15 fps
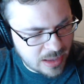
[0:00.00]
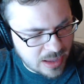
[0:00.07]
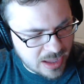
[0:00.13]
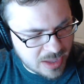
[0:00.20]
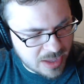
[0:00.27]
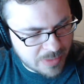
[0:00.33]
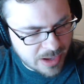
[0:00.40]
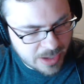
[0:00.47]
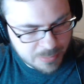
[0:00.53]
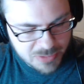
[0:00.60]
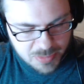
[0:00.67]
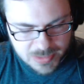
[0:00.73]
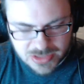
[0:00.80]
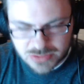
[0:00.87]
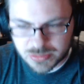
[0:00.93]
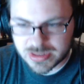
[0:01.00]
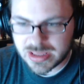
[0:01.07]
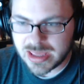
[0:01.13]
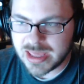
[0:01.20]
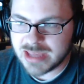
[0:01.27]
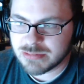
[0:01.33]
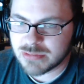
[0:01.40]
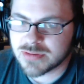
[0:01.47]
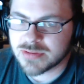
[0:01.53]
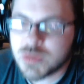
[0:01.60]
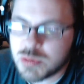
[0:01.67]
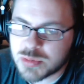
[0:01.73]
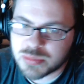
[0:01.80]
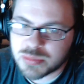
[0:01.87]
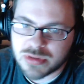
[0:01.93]
I'm going to be doing a
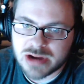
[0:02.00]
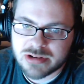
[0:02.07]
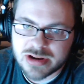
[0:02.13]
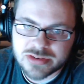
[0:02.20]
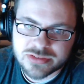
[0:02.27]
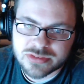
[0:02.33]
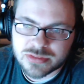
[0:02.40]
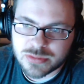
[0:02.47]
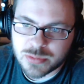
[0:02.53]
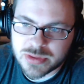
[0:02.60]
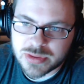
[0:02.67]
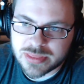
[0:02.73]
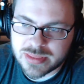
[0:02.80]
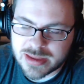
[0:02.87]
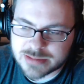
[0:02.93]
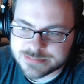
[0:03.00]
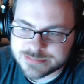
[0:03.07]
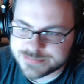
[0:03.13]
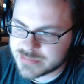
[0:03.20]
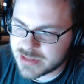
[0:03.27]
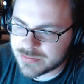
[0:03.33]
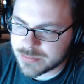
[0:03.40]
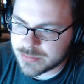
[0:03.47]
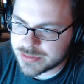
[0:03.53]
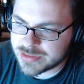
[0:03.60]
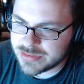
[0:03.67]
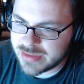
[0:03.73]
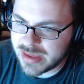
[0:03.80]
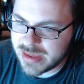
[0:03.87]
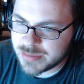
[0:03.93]
review in progress with them for
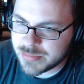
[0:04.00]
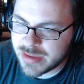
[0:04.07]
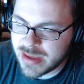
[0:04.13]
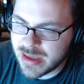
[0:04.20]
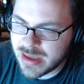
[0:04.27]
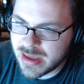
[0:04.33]
this game.